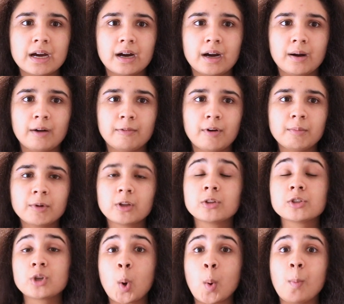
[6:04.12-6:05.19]
a
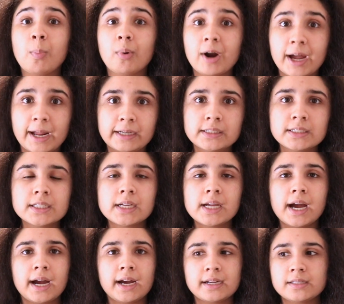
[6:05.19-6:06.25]
pharmacological brand,
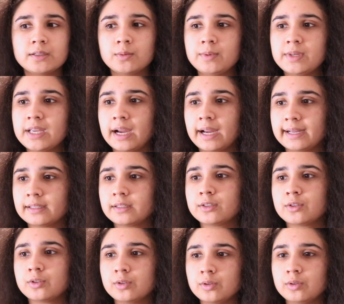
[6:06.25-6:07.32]
and we had
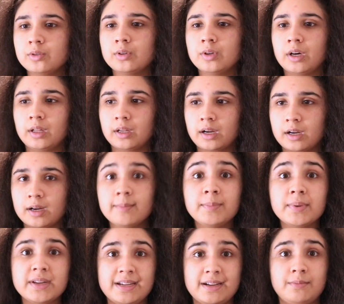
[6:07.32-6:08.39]
to, a
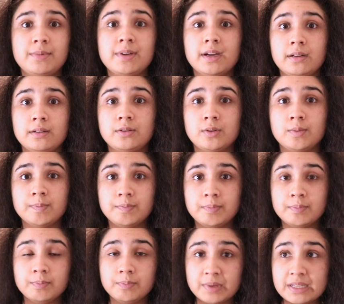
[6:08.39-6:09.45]
company, and we had to
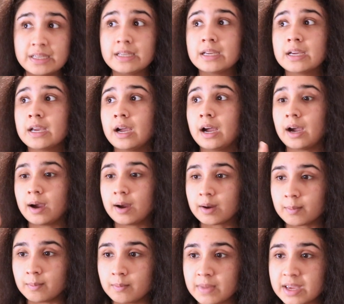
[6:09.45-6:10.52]
be
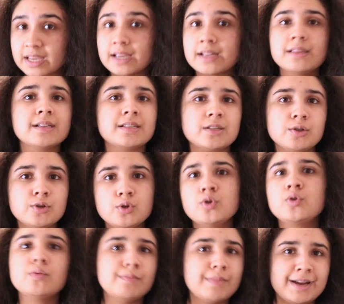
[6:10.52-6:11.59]
making this
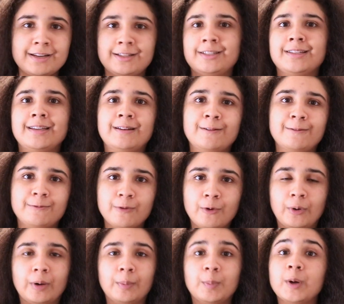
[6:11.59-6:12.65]
new medicine
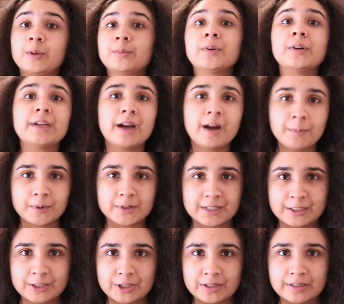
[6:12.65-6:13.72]
for pulmonary
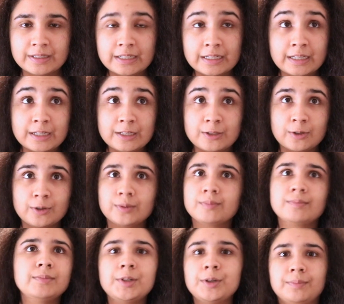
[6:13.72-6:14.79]
hypertension. So,
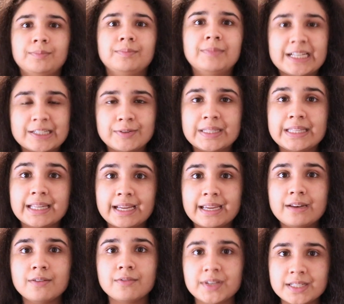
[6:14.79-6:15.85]
that's really like
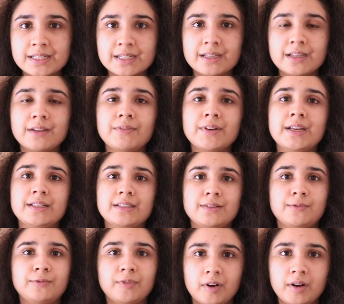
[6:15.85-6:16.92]
innovative, it's
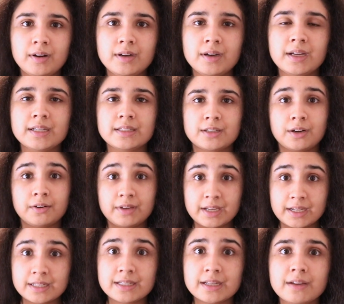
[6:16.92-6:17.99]
fun, it's
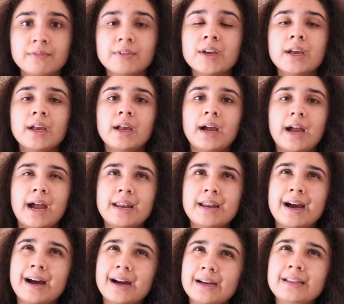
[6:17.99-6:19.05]
creative,
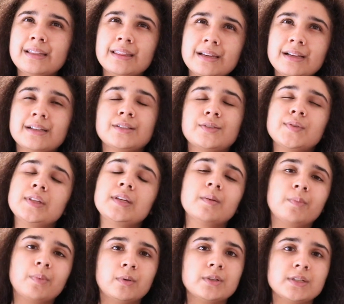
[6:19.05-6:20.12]
and I think it's really
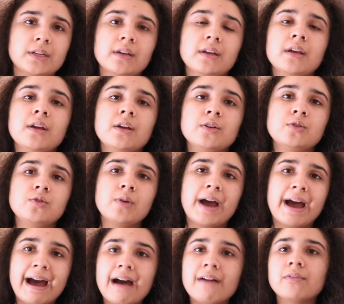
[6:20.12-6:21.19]
important to
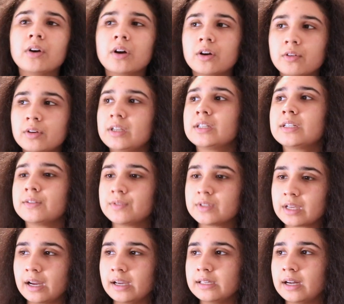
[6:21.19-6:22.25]
have a creative
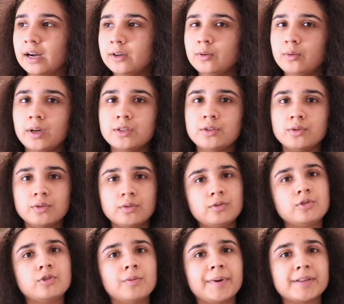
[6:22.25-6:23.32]
side. I know I do
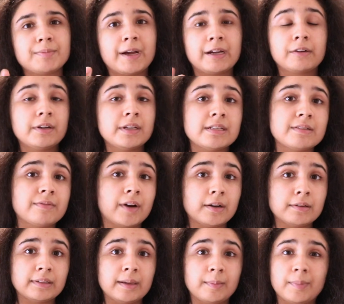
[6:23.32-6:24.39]
YouTube as my creative
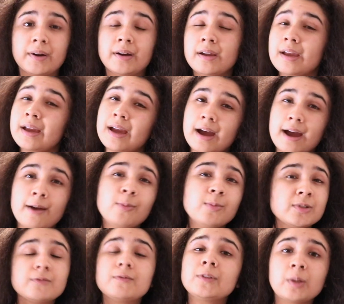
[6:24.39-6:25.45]
outlet, but I
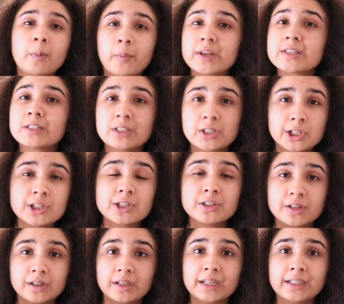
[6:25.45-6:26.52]
almost feel that
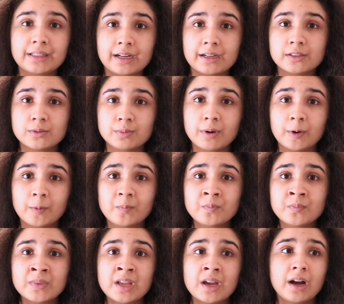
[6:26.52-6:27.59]
presentations are like that as well.
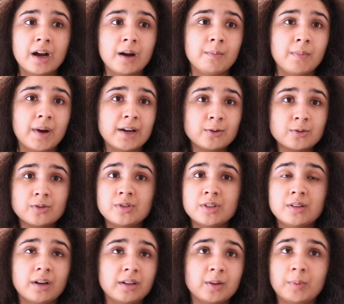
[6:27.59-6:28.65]
I also
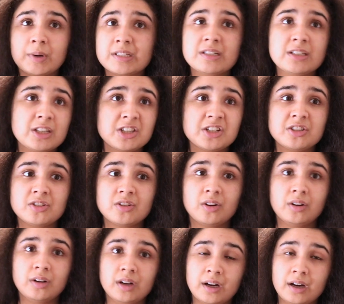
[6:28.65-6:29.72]
did other presentations
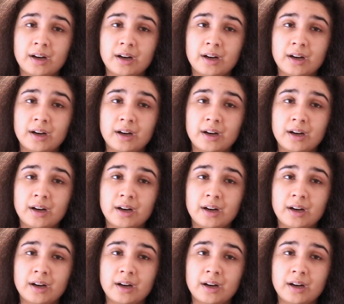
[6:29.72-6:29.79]
on